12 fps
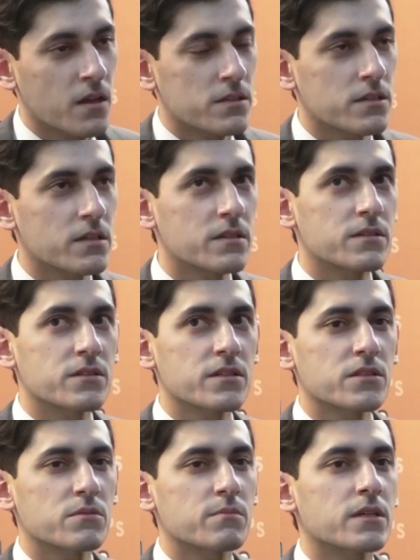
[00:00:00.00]
So it
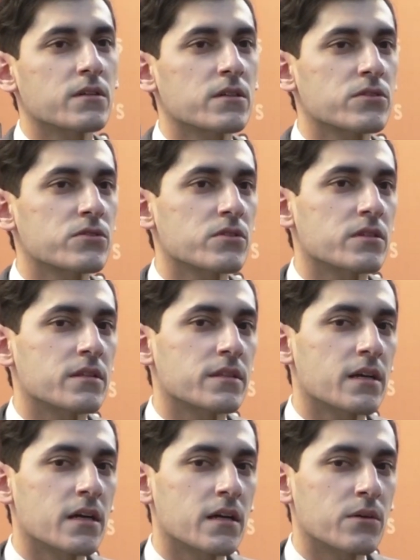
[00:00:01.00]
is because
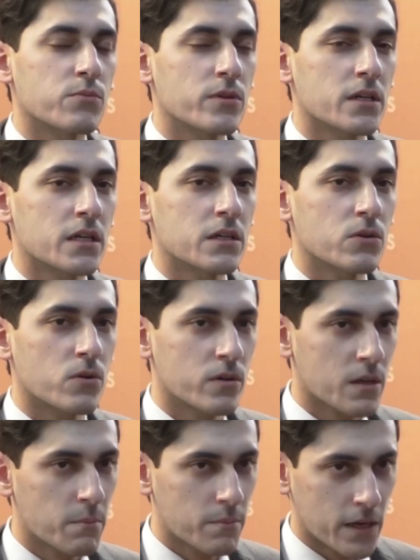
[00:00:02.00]
that we are
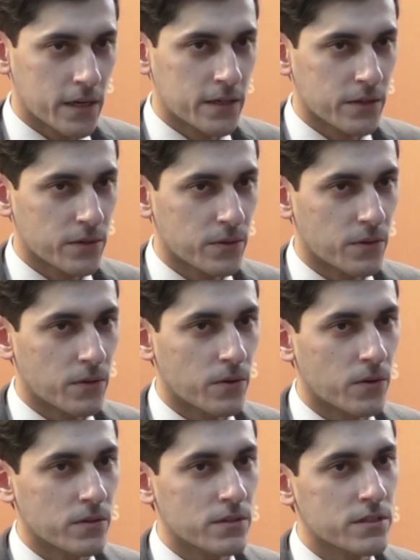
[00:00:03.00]
non-compliant
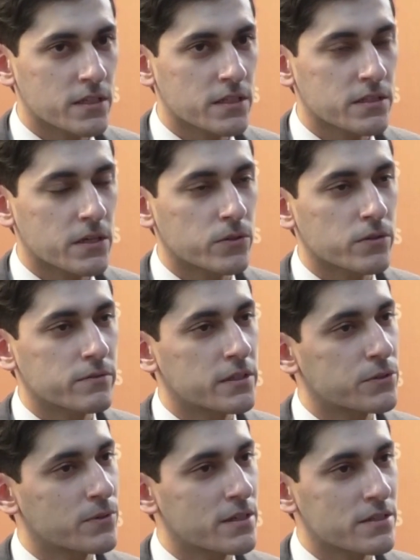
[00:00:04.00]
on 6 out of the
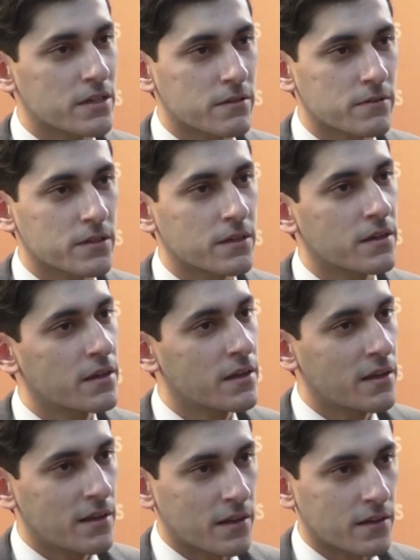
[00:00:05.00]
27
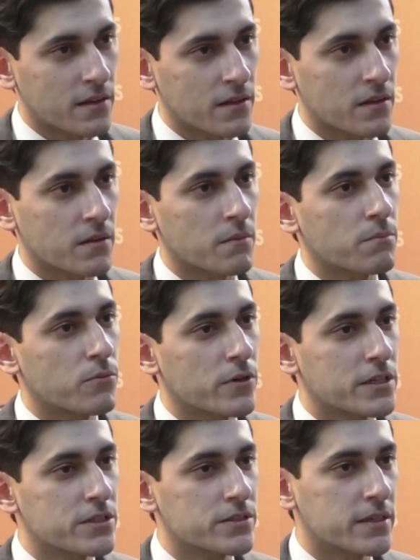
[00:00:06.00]

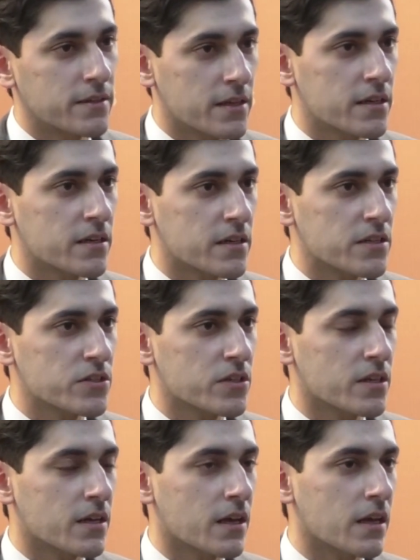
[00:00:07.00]
points that they
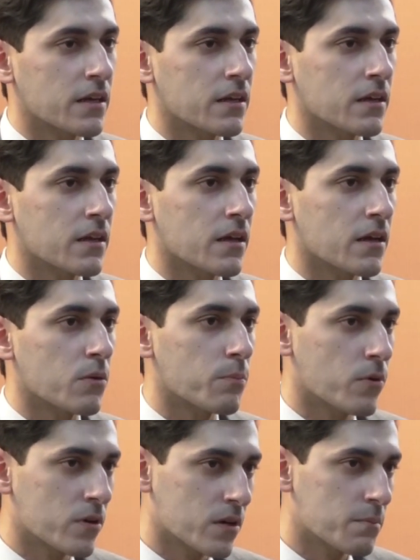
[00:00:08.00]
raised, and
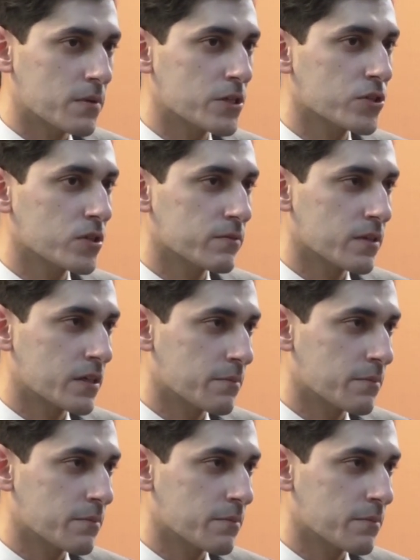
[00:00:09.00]
upon completion of the